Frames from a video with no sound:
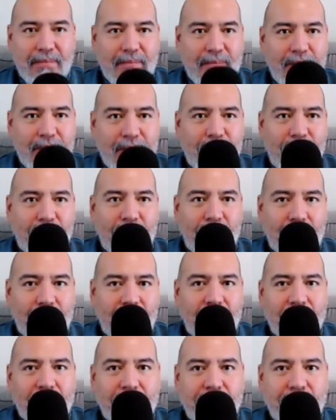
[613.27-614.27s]

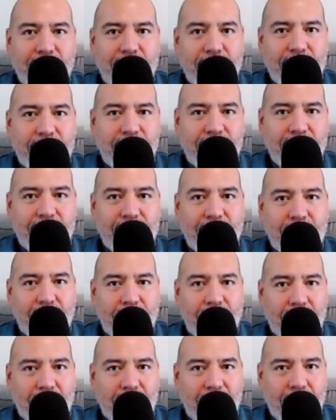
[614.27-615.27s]

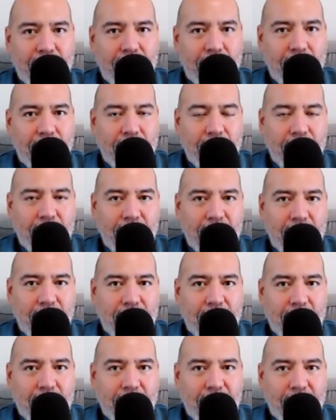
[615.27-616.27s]

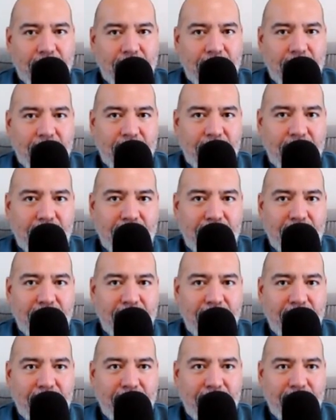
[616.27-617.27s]

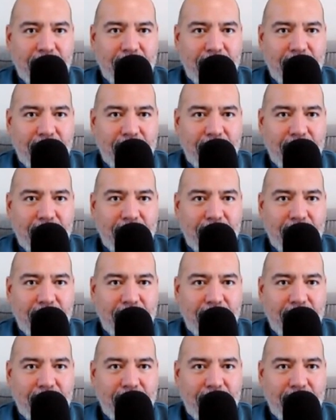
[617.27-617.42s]
(silent)